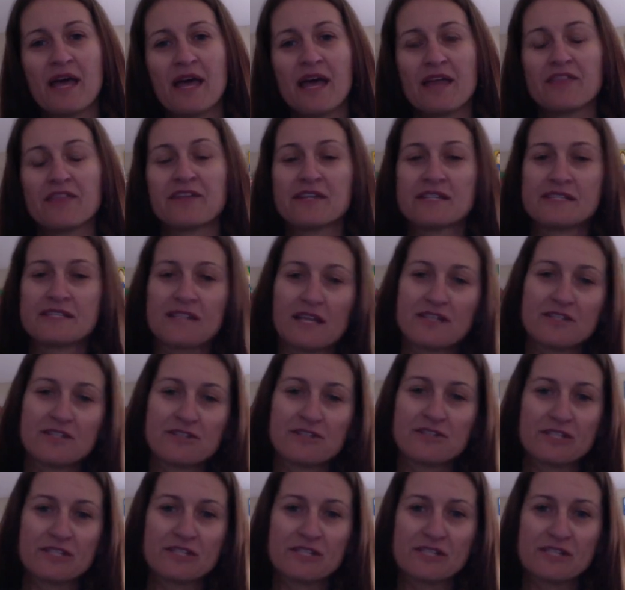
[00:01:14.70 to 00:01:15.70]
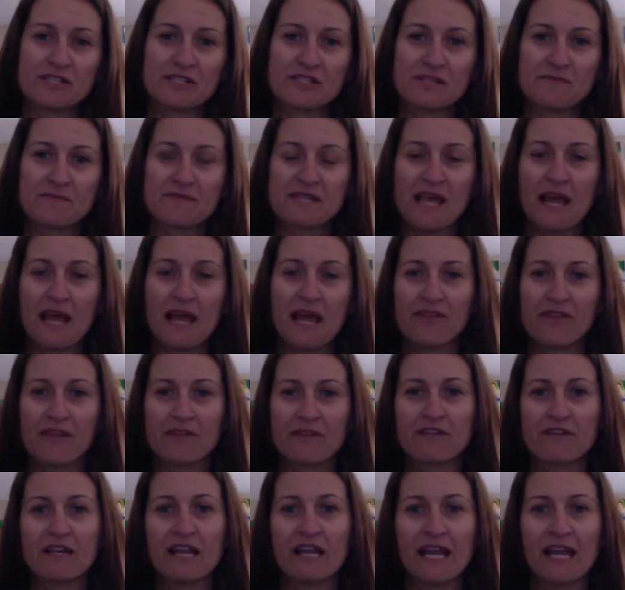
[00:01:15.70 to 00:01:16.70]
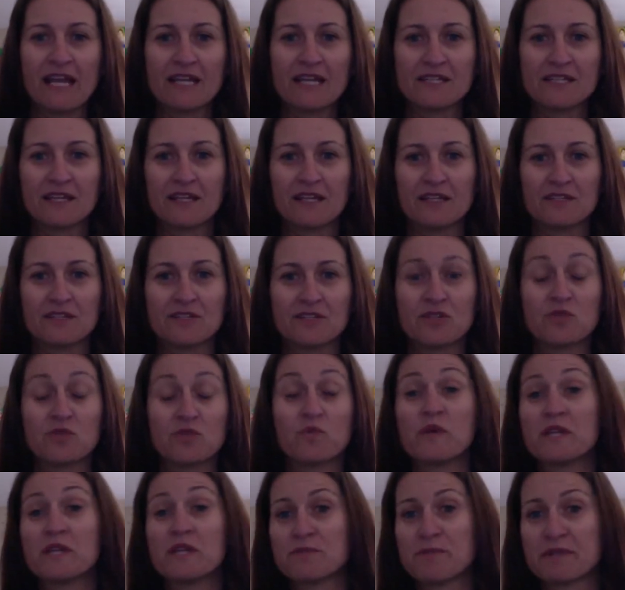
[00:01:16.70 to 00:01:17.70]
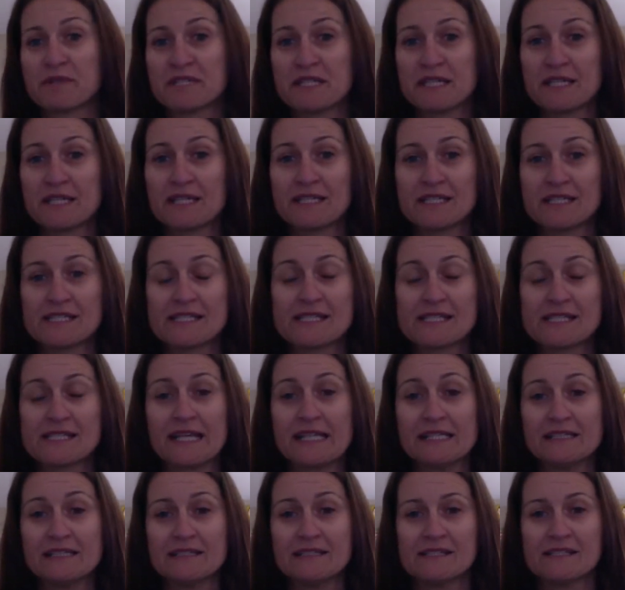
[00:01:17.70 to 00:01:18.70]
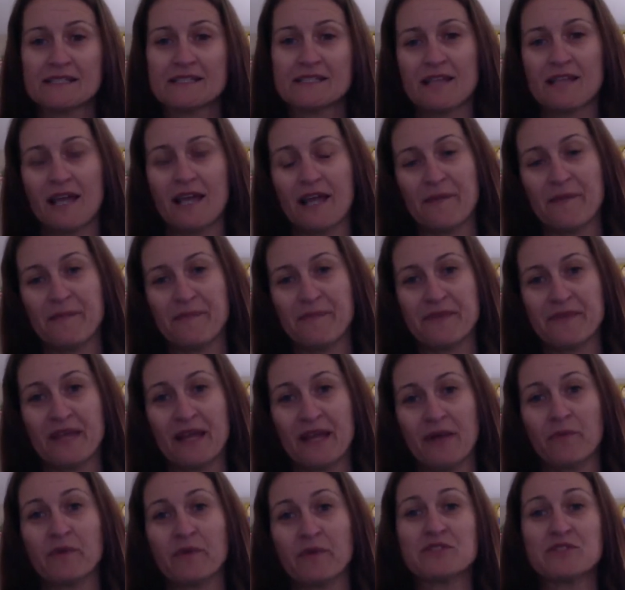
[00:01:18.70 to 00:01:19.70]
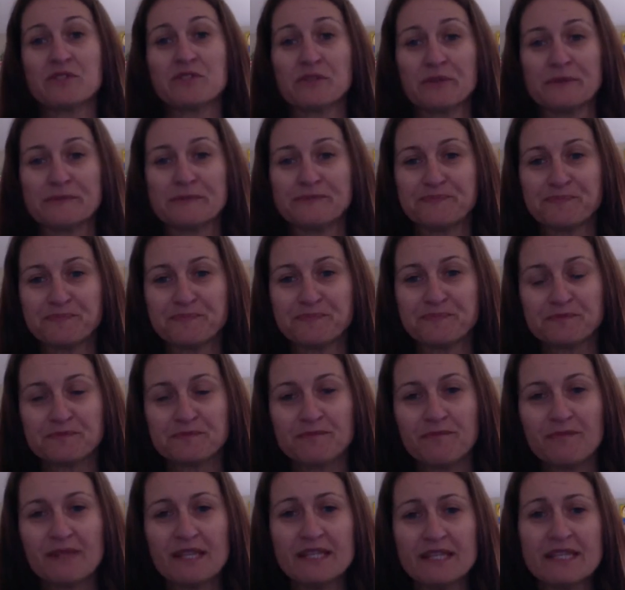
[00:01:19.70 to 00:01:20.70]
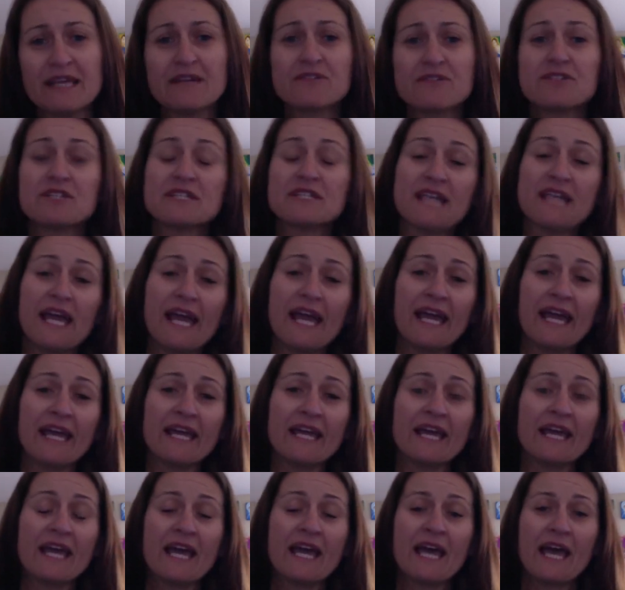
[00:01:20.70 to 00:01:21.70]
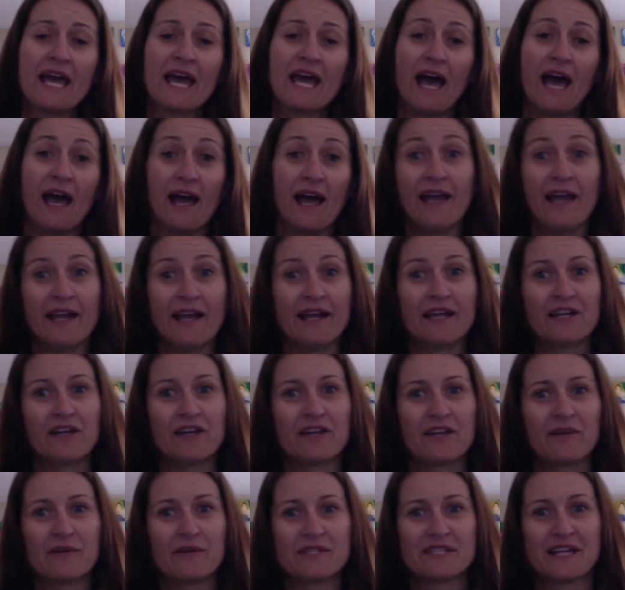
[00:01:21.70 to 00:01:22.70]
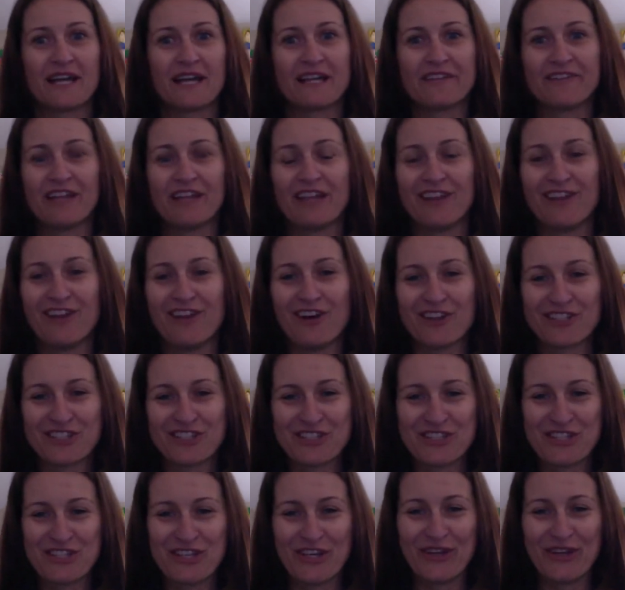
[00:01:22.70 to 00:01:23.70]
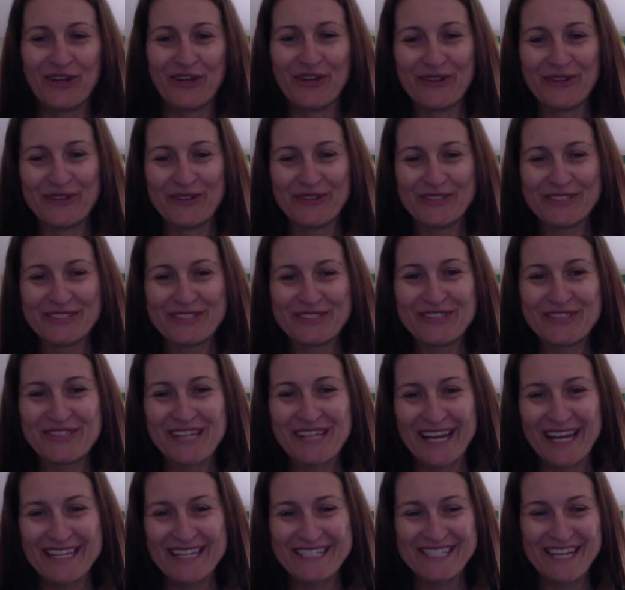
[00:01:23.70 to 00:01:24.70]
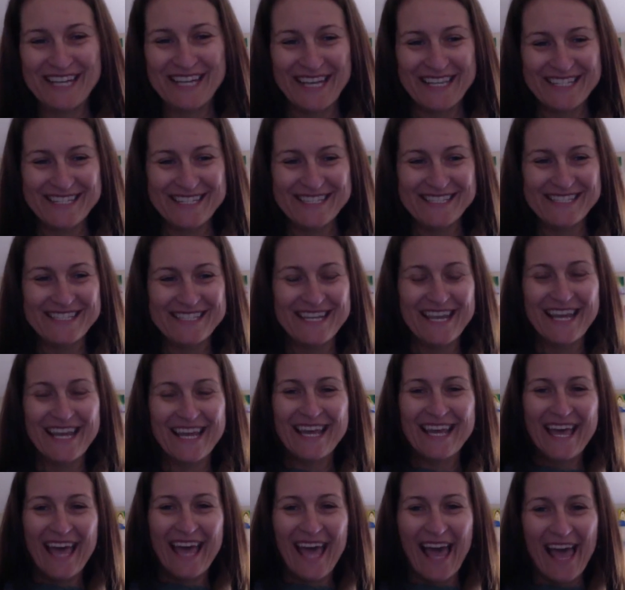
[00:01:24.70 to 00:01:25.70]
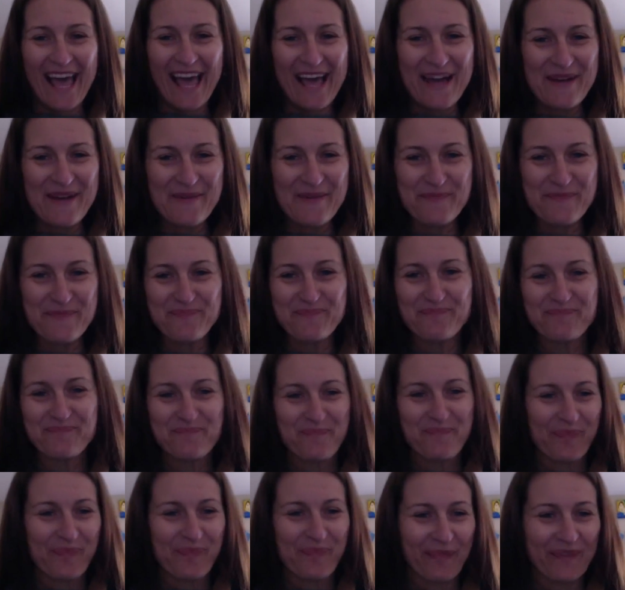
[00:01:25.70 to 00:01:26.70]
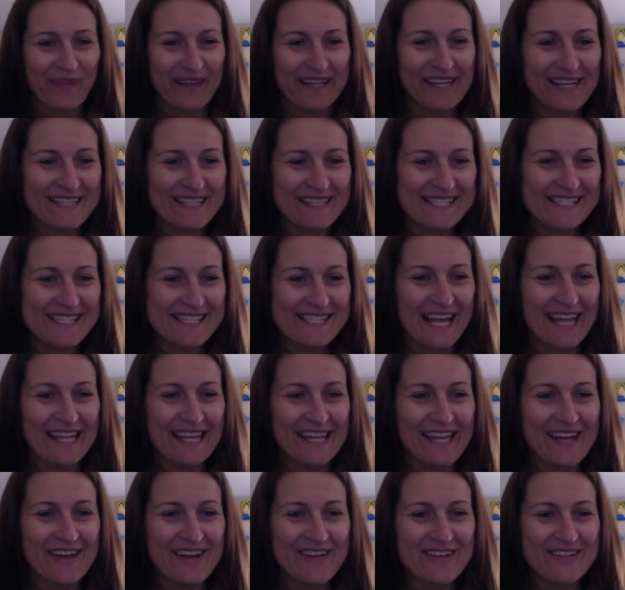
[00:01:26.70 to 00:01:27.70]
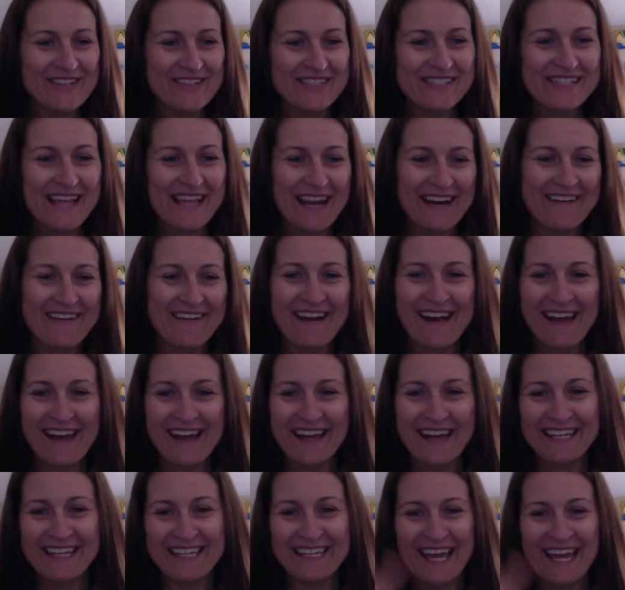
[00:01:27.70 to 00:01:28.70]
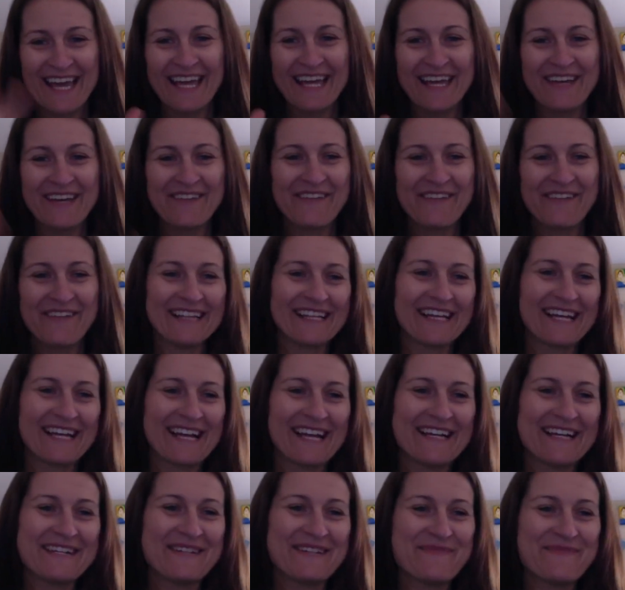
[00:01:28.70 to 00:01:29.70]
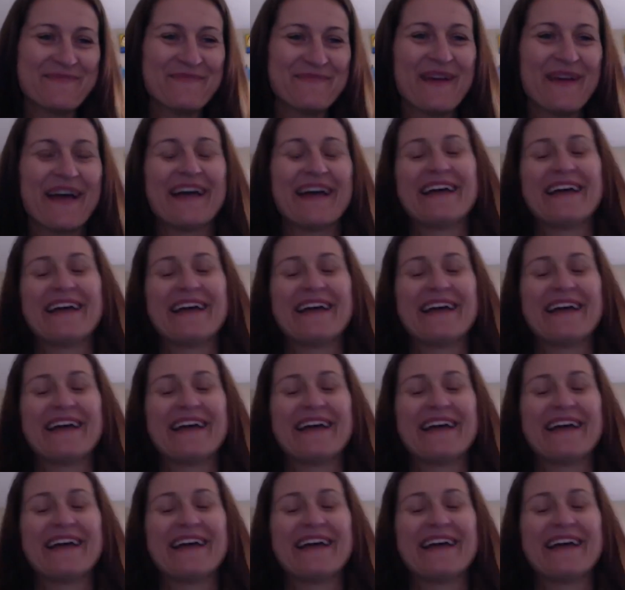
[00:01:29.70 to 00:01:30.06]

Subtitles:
these sensory systems, how they relate to which particular skills that we do. Now today, and I know that was kind of a lot to digest. Um, yes, hello Sarah, yay, welcome.